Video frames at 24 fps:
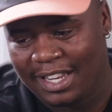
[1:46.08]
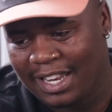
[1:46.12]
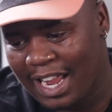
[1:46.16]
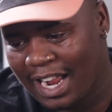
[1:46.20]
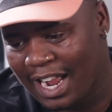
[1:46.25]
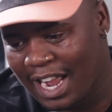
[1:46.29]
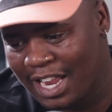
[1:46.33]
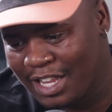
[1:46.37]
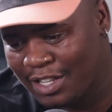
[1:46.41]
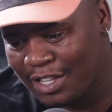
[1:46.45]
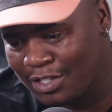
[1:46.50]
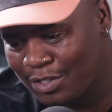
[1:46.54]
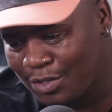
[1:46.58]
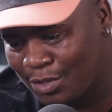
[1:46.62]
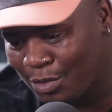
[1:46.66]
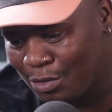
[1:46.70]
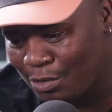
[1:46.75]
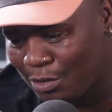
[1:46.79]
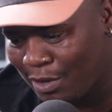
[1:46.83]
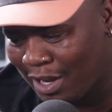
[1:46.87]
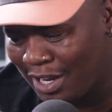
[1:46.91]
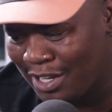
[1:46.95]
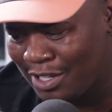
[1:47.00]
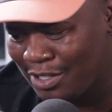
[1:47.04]
Like I used
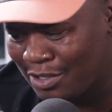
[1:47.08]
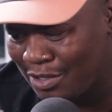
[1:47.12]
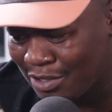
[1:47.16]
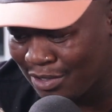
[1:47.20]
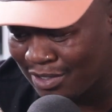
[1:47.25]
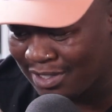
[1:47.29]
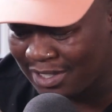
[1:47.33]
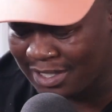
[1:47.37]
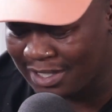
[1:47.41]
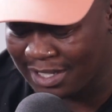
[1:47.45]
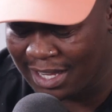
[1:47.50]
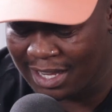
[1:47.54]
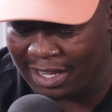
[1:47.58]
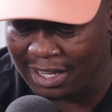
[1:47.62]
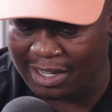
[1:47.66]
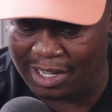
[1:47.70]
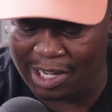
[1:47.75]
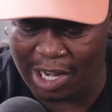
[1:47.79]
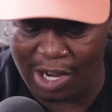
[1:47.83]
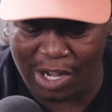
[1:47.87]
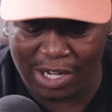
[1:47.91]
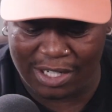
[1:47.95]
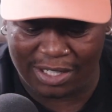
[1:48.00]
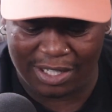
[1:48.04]
to sing in
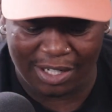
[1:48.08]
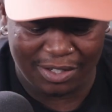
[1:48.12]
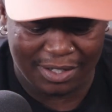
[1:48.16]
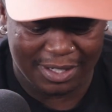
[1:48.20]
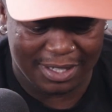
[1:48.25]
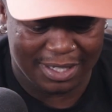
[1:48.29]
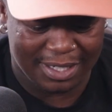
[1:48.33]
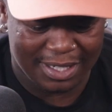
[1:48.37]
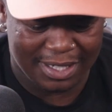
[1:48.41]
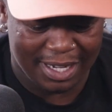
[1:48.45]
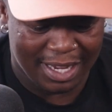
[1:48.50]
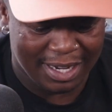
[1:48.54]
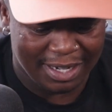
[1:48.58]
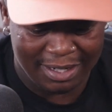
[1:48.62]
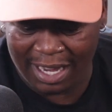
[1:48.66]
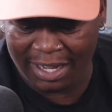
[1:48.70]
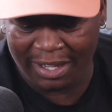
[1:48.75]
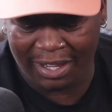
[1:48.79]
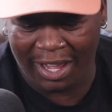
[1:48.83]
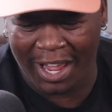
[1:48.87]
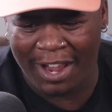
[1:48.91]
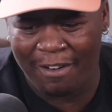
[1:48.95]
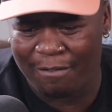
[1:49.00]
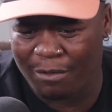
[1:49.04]
class. I used to sing
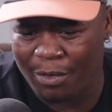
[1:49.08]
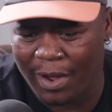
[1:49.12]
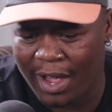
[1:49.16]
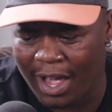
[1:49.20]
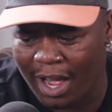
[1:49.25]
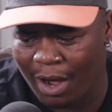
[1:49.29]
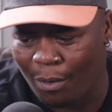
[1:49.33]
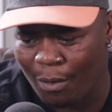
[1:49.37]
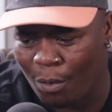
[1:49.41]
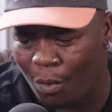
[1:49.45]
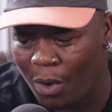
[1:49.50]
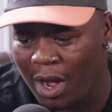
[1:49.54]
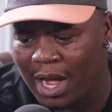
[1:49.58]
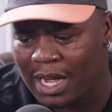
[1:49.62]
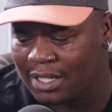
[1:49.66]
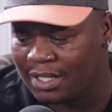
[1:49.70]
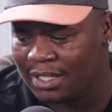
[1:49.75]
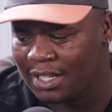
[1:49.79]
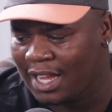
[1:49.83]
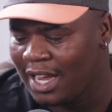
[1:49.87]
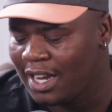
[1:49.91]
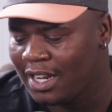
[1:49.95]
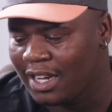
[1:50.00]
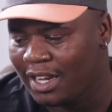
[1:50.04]
like everywhere I
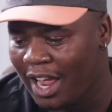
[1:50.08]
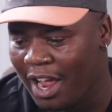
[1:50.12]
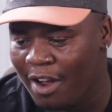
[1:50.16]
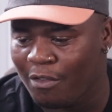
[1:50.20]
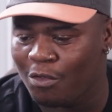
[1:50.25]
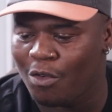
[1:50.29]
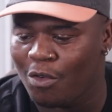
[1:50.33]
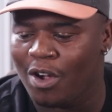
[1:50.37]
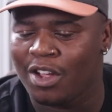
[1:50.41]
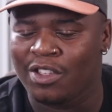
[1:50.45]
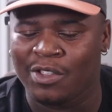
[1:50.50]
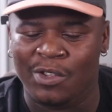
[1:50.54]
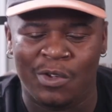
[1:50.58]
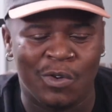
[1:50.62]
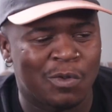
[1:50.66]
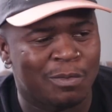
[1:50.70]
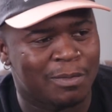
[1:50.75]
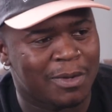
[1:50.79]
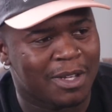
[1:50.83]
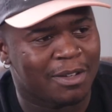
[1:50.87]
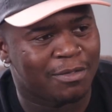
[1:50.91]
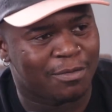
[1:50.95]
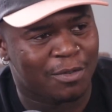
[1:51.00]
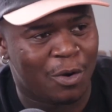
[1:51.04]
was, and everyone knew
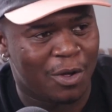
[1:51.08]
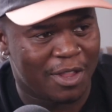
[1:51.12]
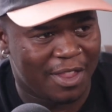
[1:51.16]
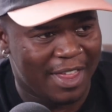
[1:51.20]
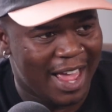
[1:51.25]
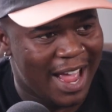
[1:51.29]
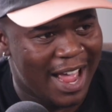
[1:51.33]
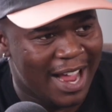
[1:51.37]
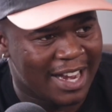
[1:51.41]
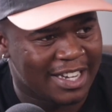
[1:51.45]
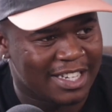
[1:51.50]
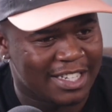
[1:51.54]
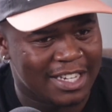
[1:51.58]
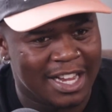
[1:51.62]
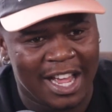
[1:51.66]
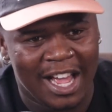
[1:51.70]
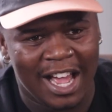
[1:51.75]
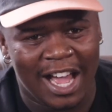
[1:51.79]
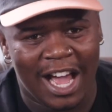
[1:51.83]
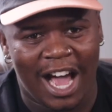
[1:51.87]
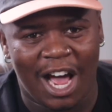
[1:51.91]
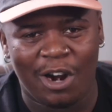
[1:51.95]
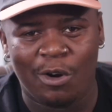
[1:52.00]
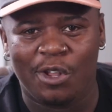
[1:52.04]
me for that.
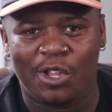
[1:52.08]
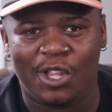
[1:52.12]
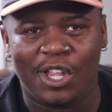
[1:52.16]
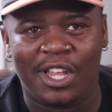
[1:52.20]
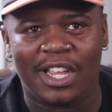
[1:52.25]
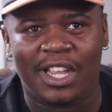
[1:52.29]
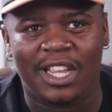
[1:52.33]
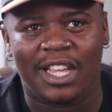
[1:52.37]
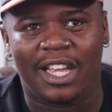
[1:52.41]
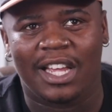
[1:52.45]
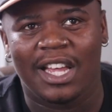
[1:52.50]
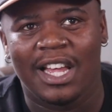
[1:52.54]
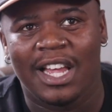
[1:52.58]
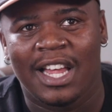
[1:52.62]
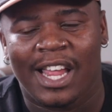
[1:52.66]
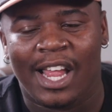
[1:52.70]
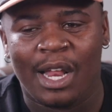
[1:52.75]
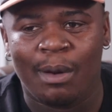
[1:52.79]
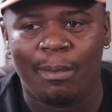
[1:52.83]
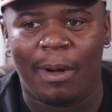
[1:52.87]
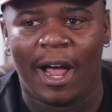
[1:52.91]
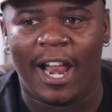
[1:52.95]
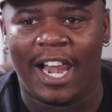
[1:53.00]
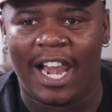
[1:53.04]
I don't think
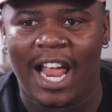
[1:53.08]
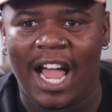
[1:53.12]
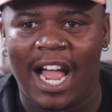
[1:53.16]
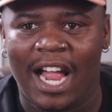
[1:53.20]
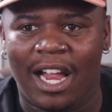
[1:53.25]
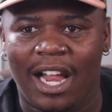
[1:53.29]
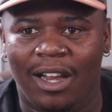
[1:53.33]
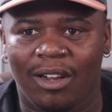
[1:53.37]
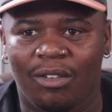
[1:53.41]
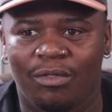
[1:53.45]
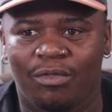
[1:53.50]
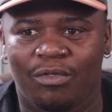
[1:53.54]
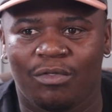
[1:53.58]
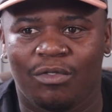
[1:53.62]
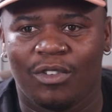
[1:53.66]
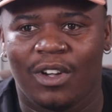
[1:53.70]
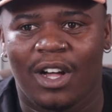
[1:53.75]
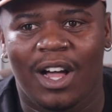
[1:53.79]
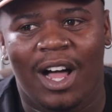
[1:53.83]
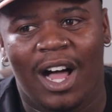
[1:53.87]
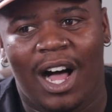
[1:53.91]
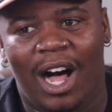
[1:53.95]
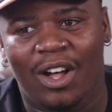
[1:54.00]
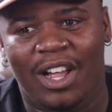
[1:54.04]
in my life
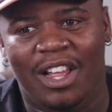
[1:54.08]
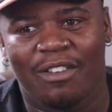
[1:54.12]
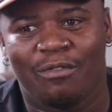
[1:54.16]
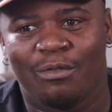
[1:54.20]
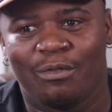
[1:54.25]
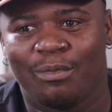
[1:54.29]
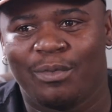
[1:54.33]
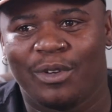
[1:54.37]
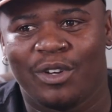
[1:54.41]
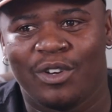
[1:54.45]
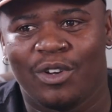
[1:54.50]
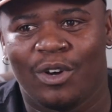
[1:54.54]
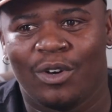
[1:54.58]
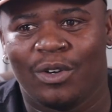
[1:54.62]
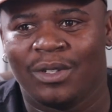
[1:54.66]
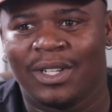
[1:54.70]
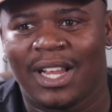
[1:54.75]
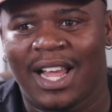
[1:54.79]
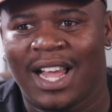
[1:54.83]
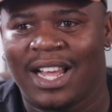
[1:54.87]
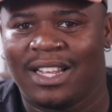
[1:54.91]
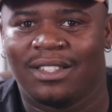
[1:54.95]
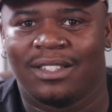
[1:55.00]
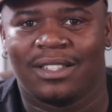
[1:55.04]
I'll ever be known
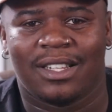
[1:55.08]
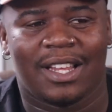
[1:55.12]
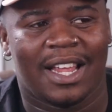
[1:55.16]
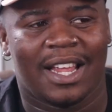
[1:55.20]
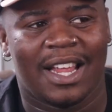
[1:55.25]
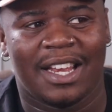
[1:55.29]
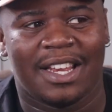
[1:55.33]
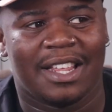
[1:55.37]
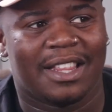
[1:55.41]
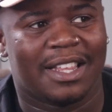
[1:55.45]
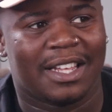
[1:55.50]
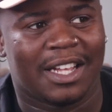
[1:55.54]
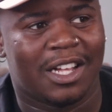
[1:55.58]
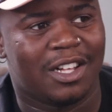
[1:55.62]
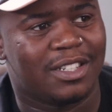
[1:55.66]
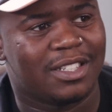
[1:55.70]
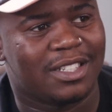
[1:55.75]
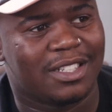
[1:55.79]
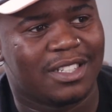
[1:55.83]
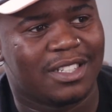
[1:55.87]
as anything else.